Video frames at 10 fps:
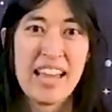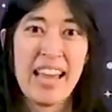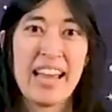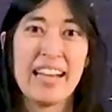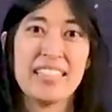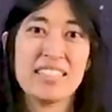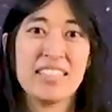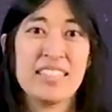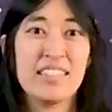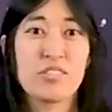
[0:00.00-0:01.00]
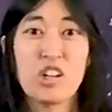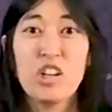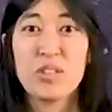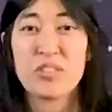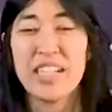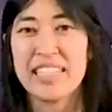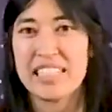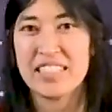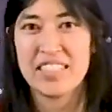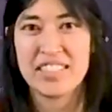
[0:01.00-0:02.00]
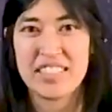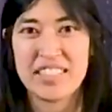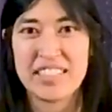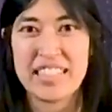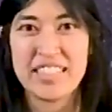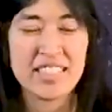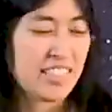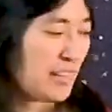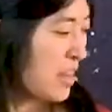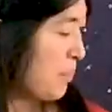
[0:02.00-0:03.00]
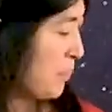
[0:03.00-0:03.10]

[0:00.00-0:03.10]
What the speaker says: has rolled right into the station.